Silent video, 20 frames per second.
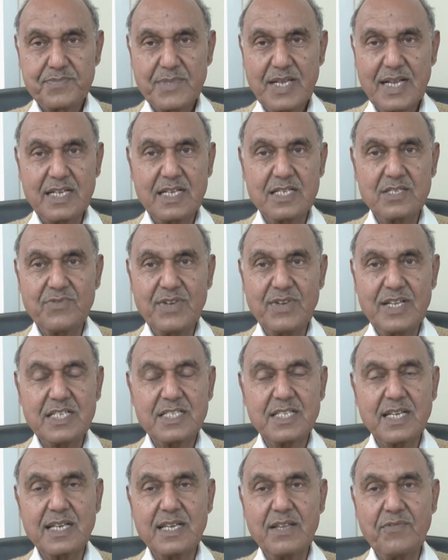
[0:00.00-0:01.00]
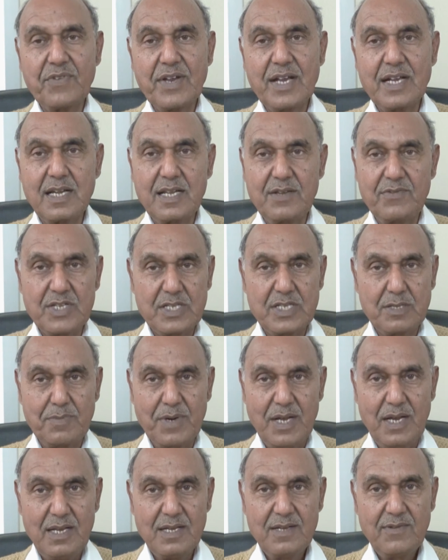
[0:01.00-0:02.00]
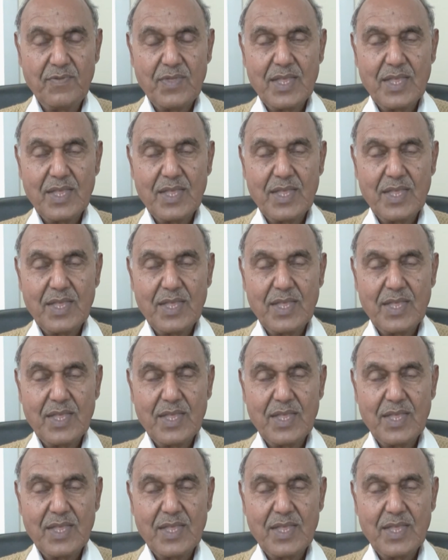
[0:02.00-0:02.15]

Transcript: It is very significantly visible.